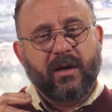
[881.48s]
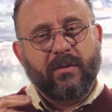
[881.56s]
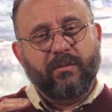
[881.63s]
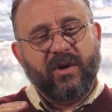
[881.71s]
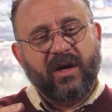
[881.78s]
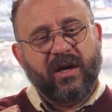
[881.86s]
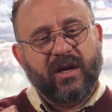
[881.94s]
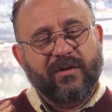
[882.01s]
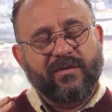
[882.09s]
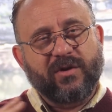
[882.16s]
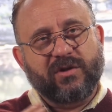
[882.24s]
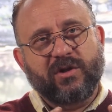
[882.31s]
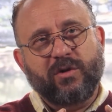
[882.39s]
But if
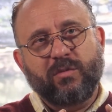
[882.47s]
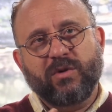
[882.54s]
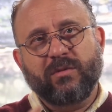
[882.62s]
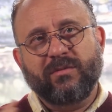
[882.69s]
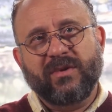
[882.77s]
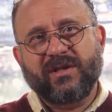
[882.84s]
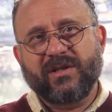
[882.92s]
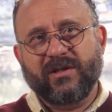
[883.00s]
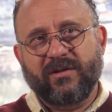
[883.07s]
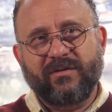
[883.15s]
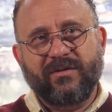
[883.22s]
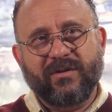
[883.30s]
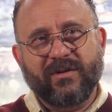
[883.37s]
you're too
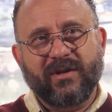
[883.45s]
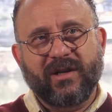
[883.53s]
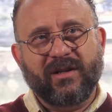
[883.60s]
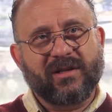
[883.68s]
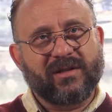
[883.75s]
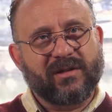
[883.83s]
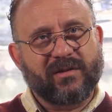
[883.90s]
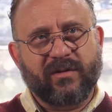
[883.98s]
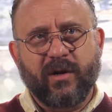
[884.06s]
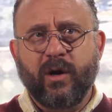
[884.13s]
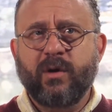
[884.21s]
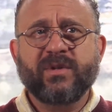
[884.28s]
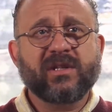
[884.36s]
permissive and
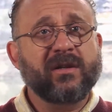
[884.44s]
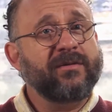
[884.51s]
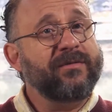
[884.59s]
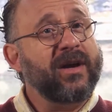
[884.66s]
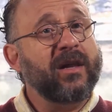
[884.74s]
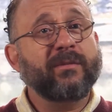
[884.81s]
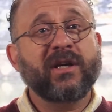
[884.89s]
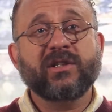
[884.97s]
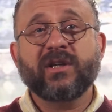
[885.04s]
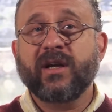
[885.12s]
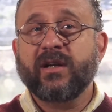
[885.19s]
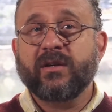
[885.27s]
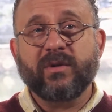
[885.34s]
I'm just gonna follow my
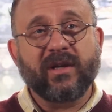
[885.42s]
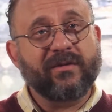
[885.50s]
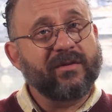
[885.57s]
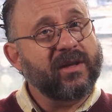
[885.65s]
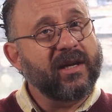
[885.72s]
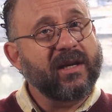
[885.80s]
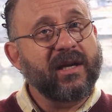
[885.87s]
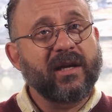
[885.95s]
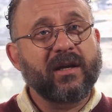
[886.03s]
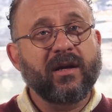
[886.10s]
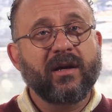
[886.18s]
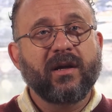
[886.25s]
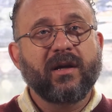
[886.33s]
child, whatever they need,
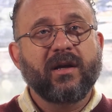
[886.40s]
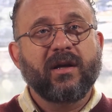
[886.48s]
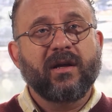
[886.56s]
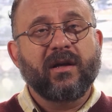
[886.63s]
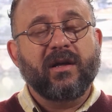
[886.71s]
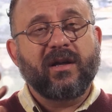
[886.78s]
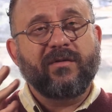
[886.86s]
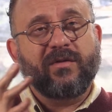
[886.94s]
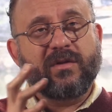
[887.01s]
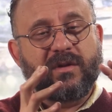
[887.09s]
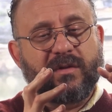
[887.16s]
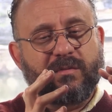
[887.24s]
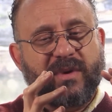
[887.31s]
if
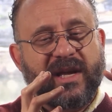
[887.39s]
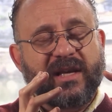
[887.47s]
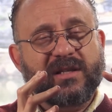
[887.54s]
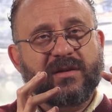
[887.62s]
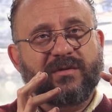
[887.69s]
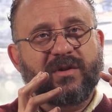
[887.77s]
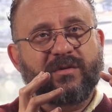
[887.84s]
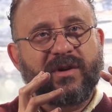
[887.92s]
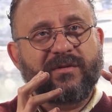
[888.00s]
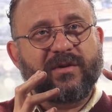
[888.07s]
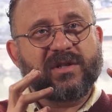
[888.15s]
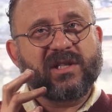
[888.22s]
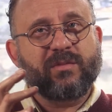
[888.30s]
the banks of the
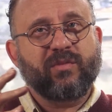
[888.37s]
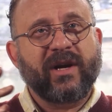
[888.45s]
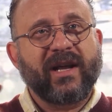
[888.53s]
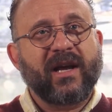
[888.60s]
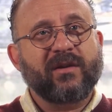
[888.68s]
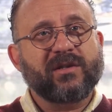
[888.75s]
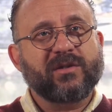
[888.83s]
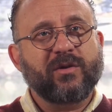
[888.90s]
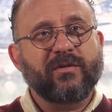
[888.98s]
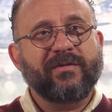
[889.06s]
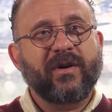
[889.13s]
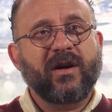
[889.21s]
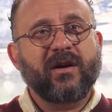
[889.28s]
river spread out so
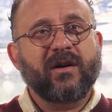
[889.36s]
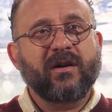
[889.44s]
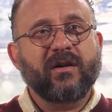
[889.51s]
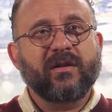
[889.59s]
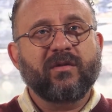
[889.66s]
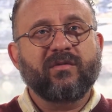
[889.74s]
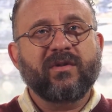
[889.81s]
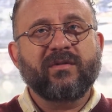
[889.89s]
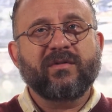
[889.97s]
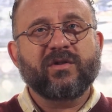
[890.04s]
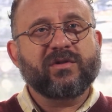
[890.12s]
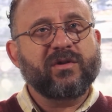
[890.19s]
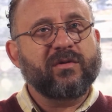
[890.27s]
far,
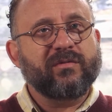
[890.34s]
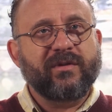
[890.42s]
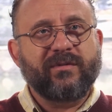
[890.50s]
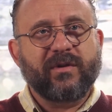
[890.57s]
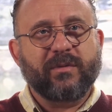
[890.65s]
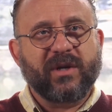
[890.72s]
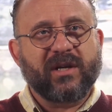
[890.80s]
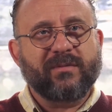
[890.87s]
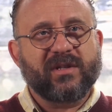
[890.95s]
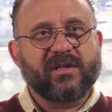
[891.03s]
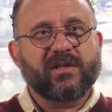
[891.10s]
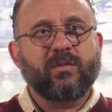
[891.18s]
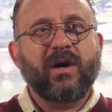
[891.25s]
there's no river, it becomes a
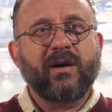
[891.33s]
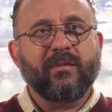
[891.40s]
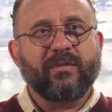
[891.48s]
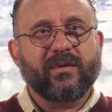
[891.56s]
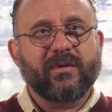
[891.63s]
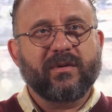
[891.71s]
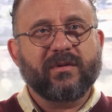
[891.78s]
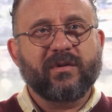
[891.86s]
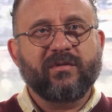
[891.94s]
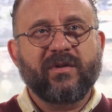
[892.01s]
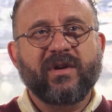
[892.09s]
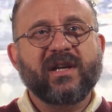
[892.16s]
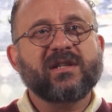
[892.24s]
swamp. The
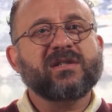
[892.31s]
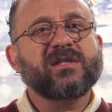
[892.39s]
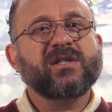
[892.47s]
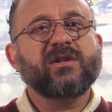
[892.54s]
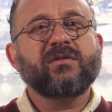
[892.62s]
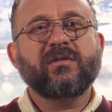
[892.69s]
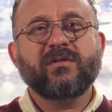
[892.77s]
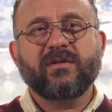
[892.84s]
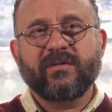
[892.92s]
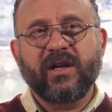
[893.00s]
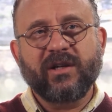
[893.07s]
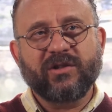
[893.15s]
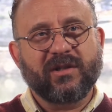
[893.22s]
river has zero
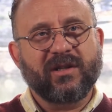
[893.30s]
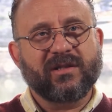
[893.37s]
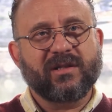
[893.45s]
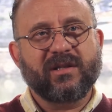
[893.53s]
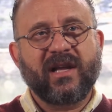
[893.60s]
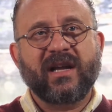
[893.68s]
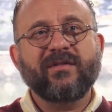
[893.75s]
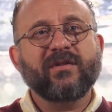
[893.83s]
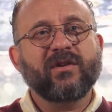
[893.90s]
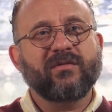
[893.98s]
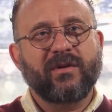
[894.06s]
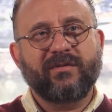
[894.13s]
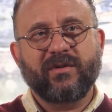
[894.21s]
direction. It's not even a
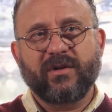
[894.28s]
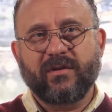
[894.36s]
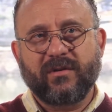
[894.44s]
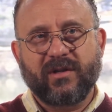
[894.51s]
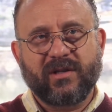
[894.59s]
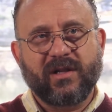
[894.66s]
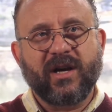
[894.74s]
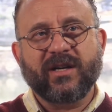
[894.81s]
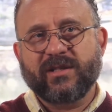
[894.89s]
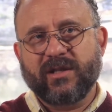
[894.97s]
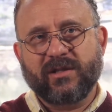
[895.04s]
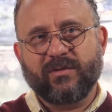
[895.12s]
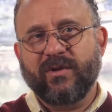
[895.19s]
river. It's
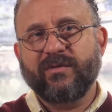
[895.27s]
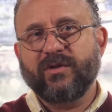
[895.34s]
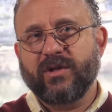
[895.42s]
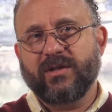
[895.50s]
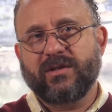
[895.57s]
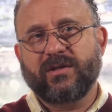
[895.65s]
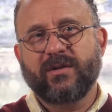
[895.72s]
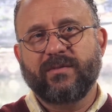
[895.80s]
lost its riverness.